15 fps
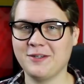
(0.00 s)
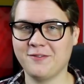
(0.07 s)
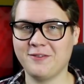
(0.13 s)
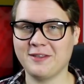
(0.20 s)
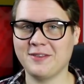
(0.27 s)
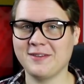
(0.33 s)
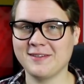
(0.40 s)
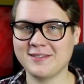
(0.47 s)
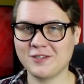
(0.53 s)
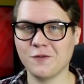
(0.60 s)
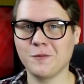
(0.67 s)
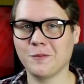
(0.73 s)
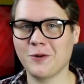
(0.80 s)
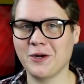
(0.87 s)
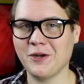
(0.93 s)
to fit the
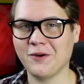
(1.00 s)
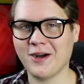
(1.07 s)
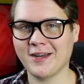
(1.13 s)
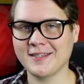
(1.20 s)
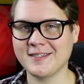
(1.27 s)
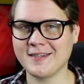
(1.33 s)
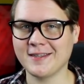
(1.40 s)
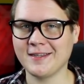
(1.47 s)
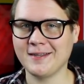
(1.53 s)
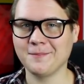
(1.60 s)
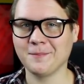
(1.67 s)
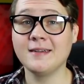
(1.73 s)
Super Mario Odyssey theme.